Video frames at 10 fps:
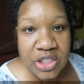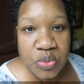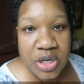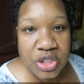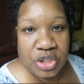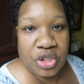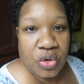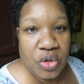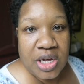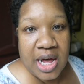I just wanted to
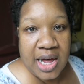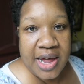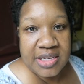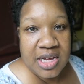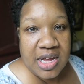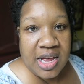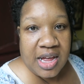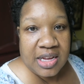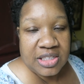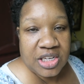show you guys,
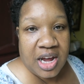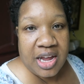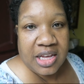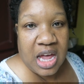Cheyenne